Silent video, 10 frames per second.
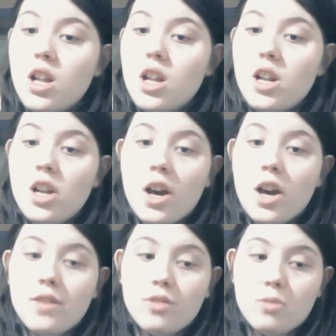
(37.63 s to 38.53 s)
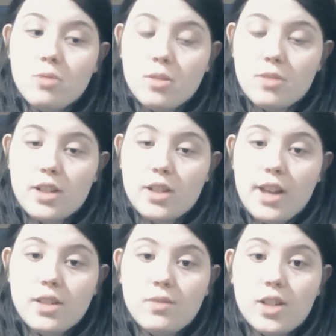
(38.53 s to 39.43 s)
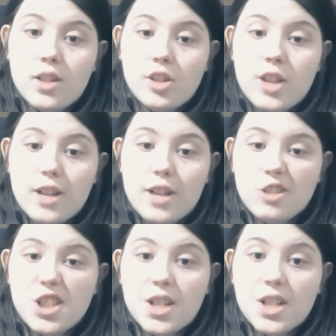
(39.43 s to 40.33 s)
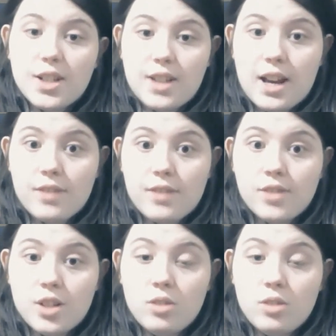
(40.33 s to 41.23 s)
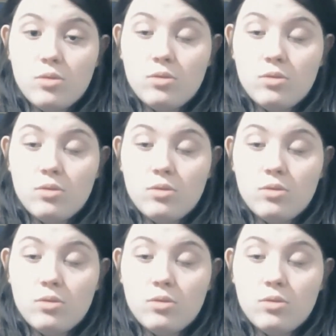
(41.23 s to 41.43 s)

learn from her mistakes and realize she actually does have to